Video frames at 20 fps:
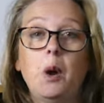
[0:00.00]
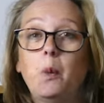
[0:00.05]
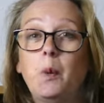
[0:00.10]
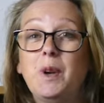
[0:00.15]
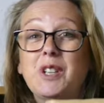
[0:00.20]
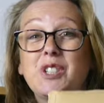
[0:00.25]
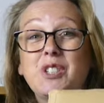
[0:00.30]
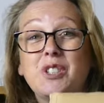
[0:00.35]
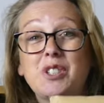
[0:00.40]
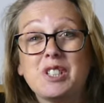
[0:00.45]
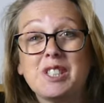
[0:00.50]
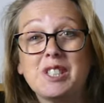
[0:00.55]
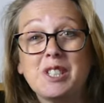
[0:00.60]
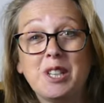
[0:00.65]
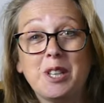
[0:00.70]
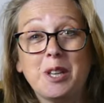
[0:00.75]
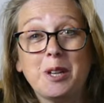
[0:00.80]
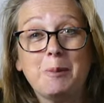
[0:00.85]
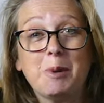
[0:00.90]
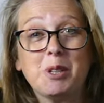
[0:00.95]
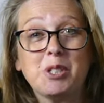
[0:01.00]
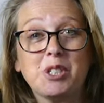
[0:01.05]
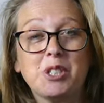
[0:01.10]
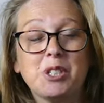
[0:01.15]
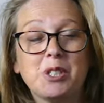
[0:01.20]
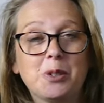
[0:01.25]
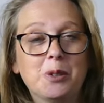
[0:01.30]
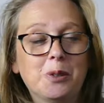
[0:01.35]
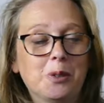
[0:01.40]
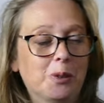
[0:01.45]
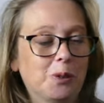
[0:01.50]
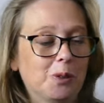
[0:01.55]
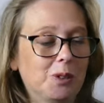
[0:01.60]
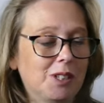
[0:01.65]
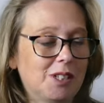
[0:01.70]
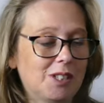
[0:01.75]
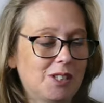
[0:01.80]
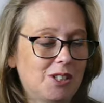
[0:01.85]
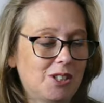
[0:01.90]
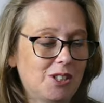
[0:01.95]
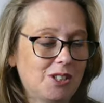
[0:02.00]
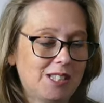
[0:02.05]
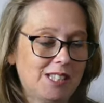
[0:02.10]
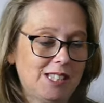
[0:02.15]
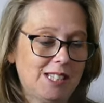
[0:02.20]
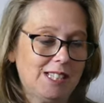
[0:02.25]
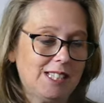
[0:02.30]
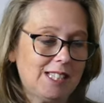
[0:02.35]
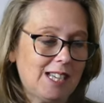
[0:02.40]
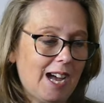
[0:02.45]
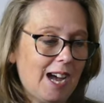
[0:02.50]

which doesn't look much at all, does it?